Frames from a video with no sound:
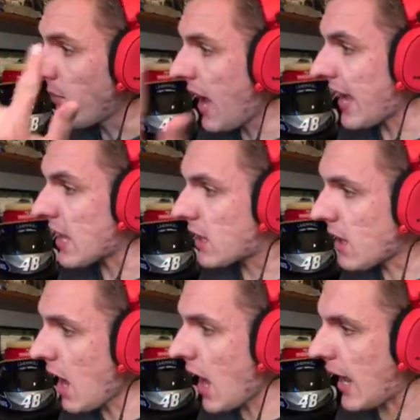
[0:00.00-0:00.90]
My
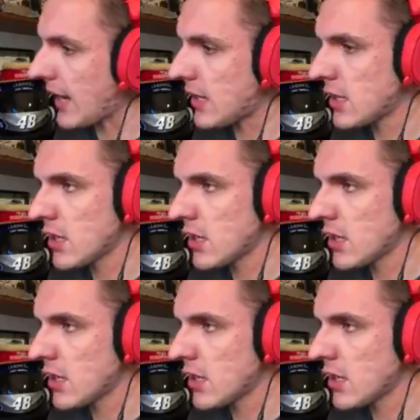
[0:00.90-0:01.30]
God.